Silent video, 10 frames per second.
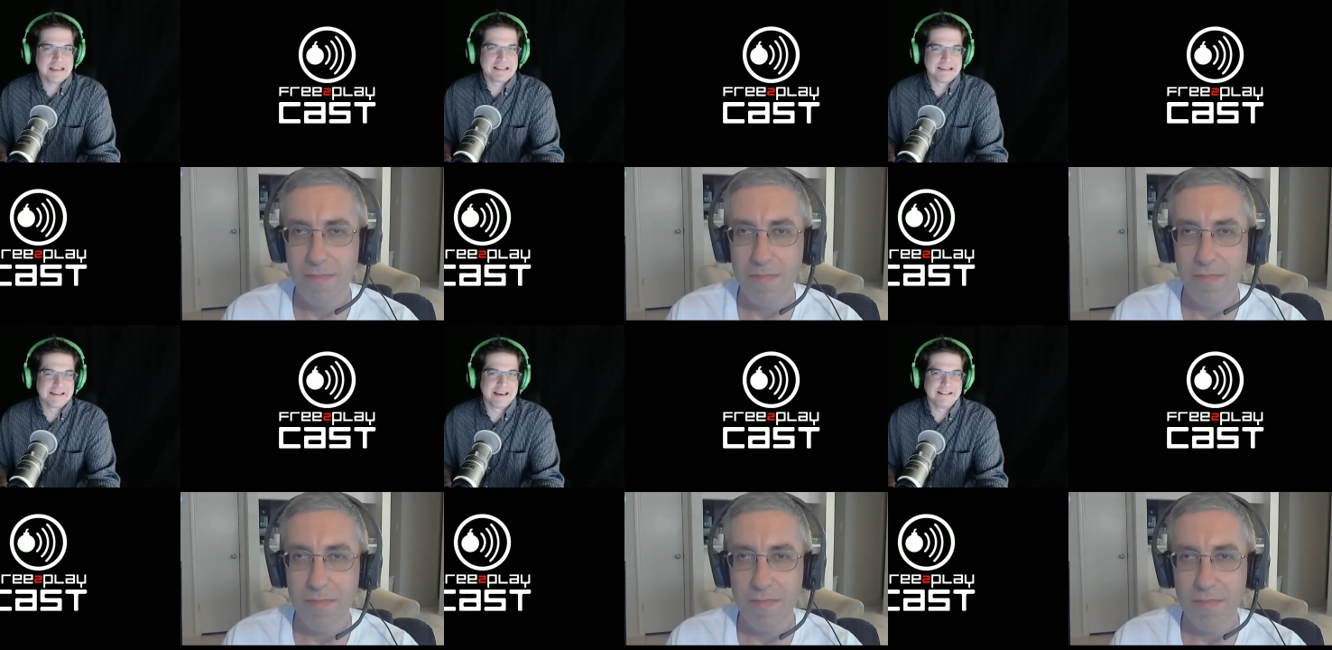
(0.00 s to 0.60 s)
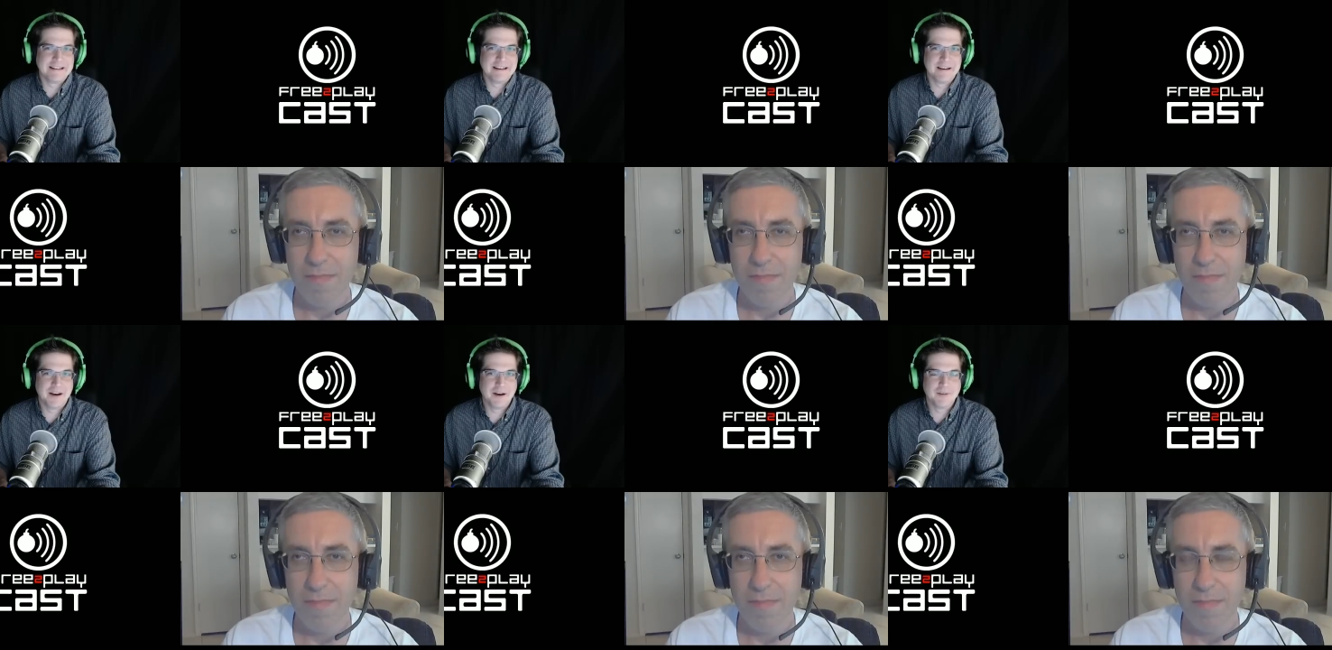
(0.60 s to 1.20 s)
Speaker 1: this idea
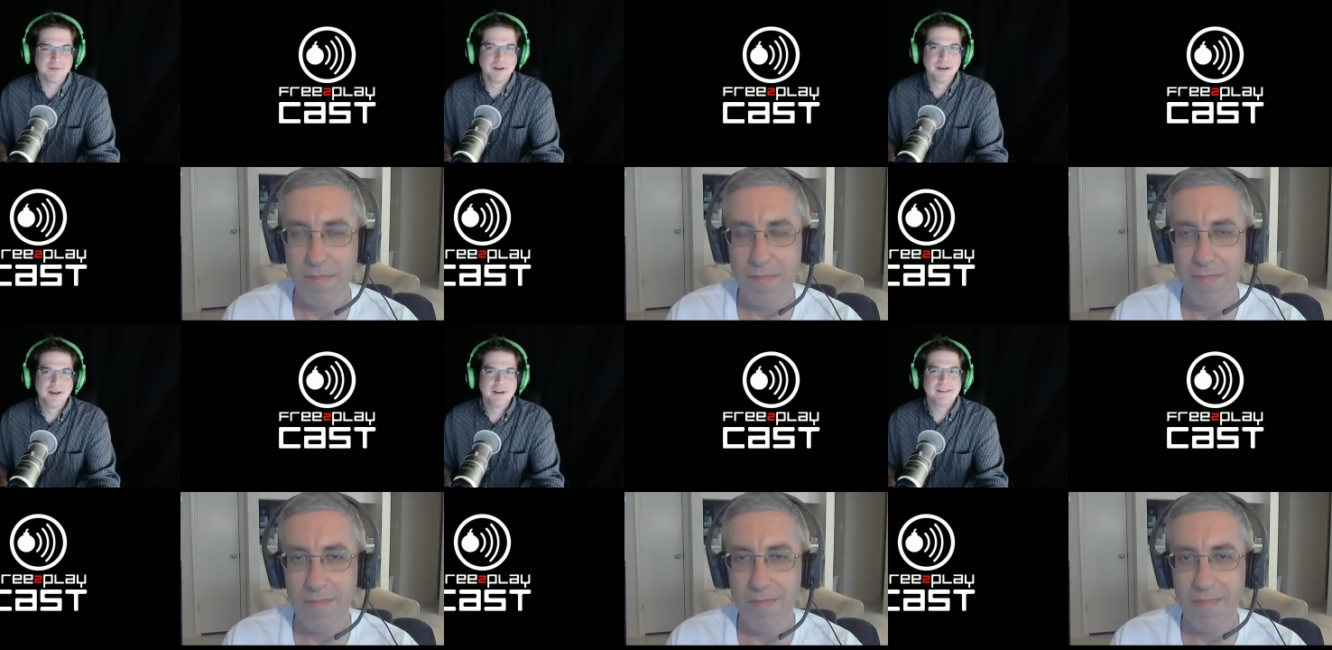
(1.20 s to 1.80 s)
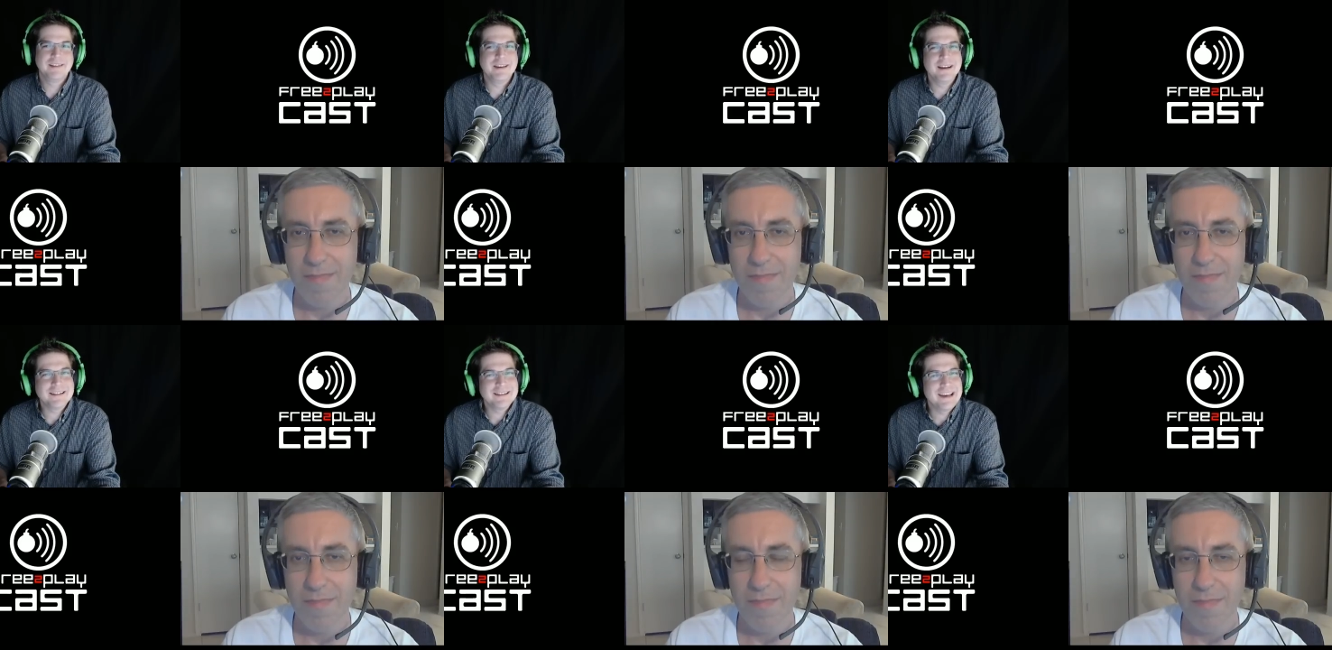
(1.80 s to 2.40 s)
of,
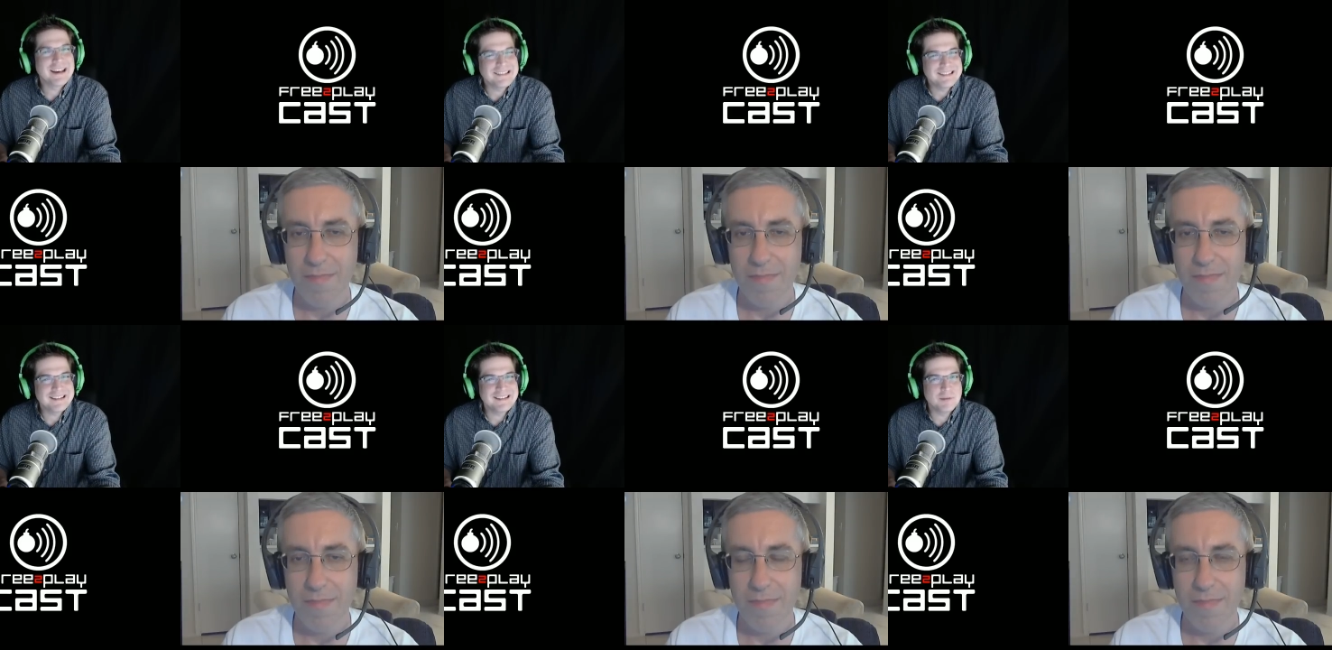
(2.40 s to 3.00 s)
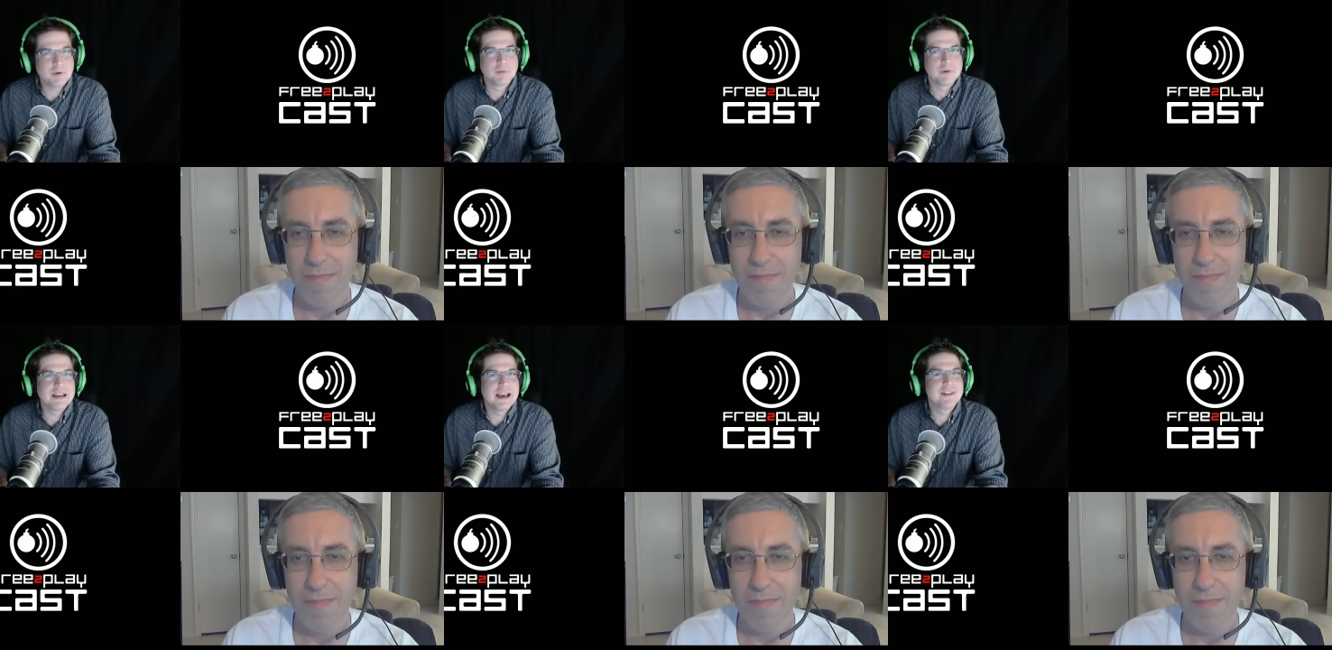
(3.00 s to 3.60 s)
yeah, technically we're
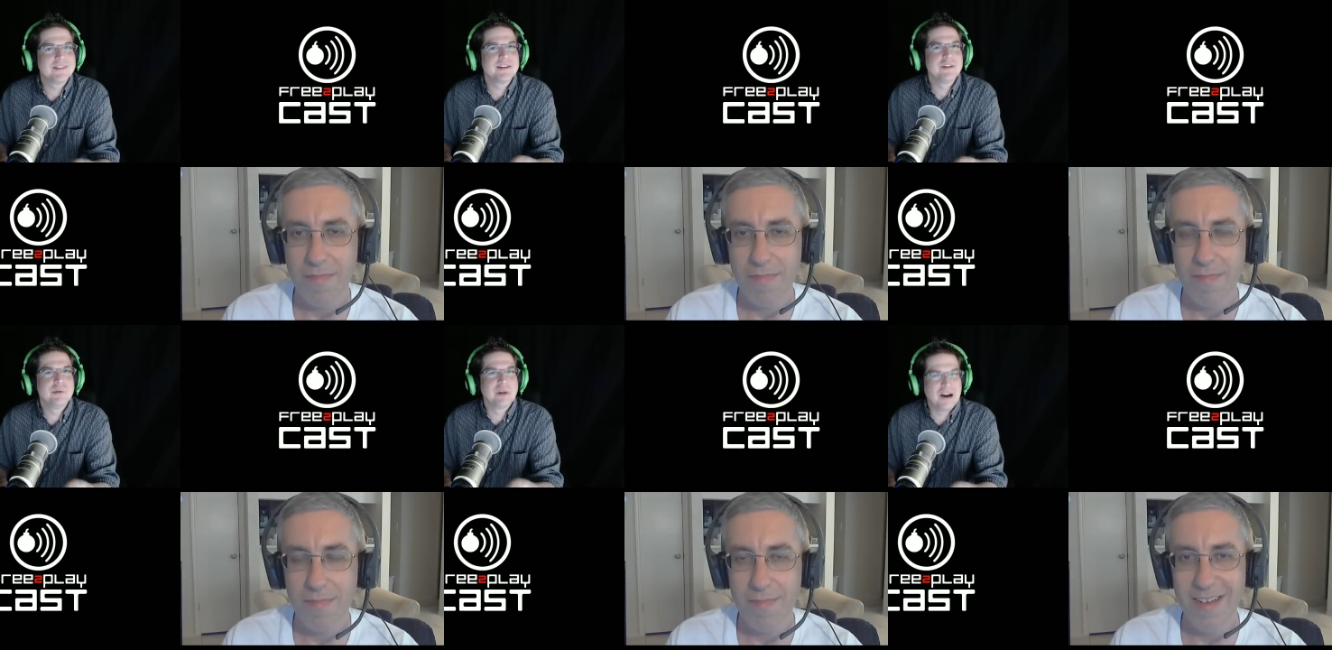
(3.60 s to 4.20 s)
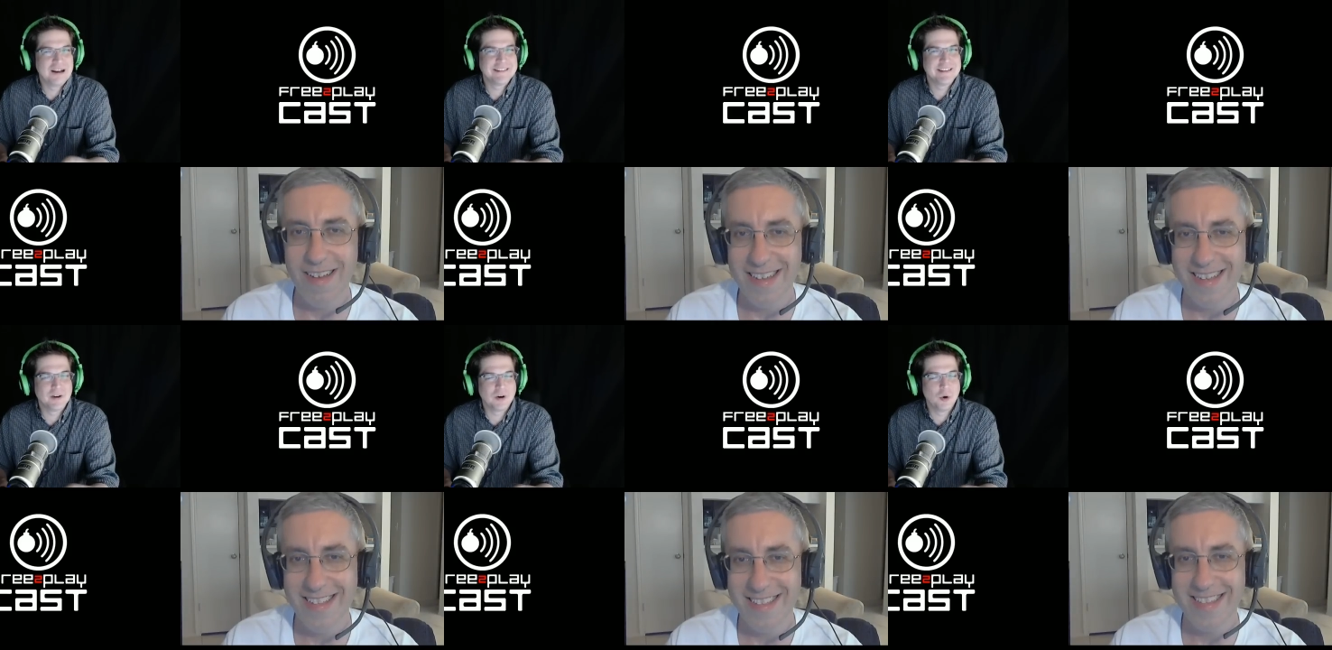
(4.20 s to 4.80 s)
rehashing new
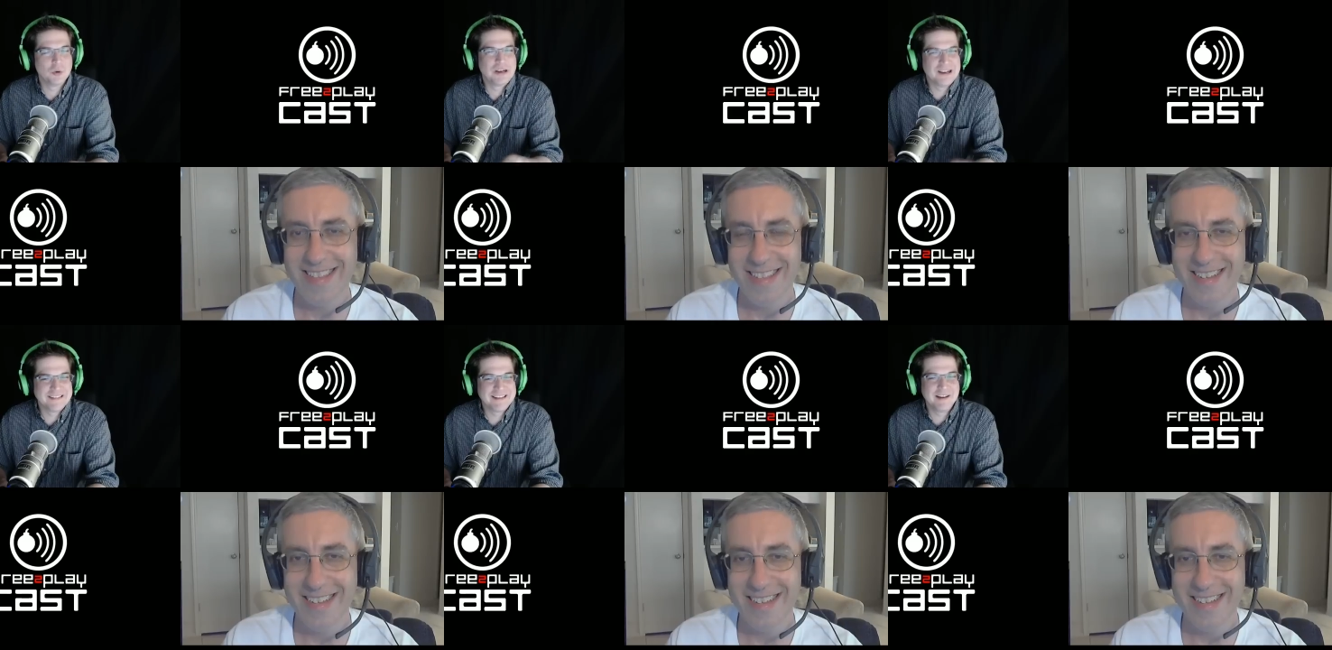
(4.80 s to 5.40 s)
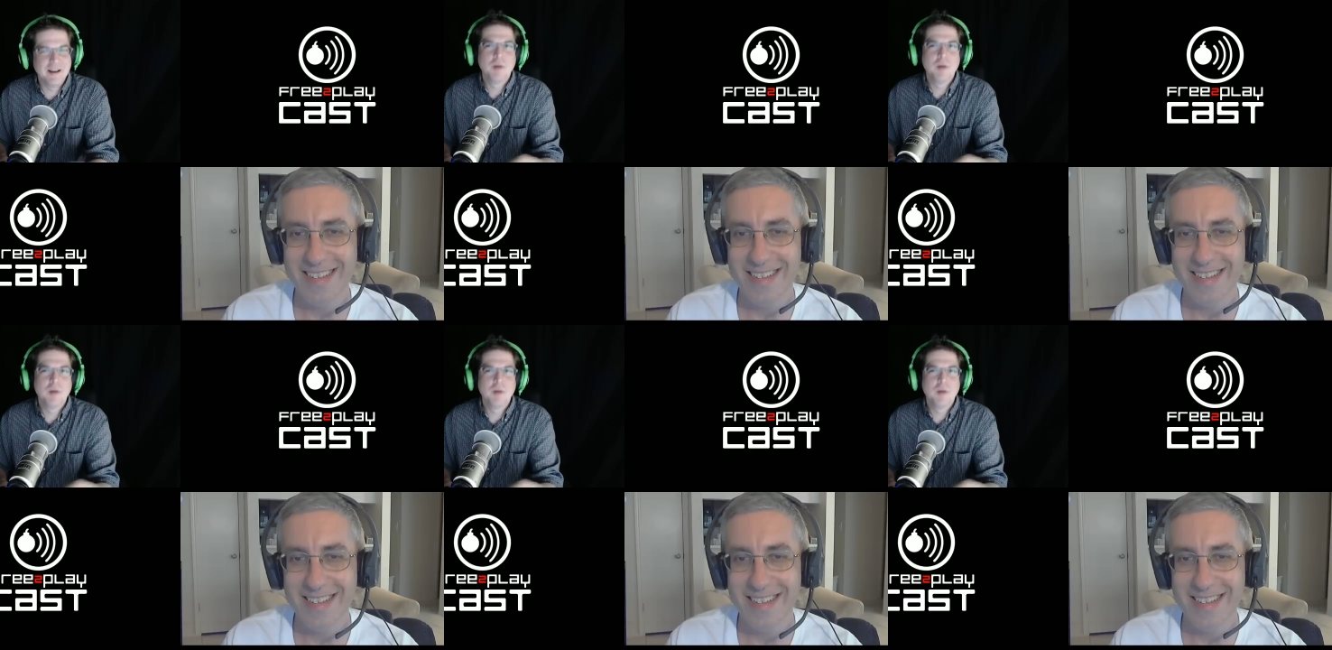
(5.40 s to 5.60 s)
content or old content,